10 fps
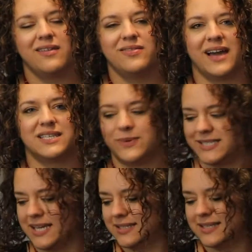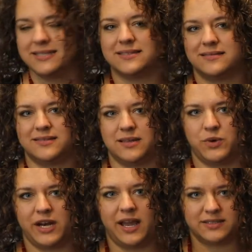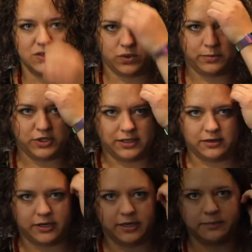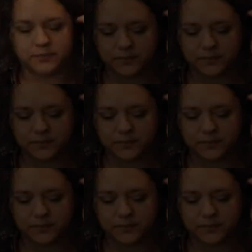That's what tells us someone has normal hearing.